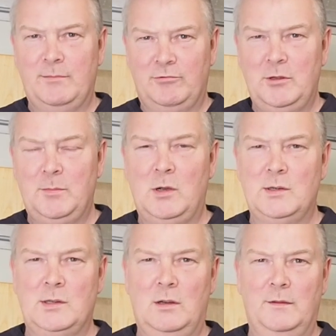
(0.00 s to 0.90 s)
the brood
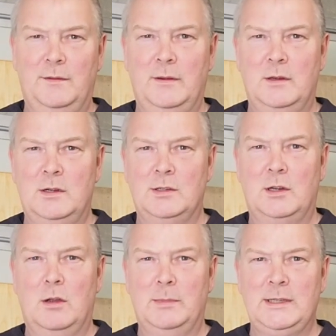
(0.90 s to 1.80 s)
box of, could
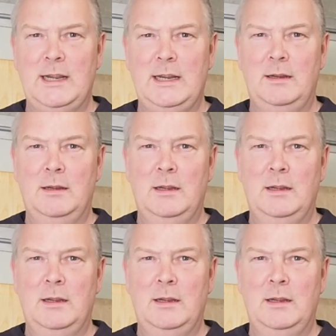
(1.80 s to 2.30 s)
accommodate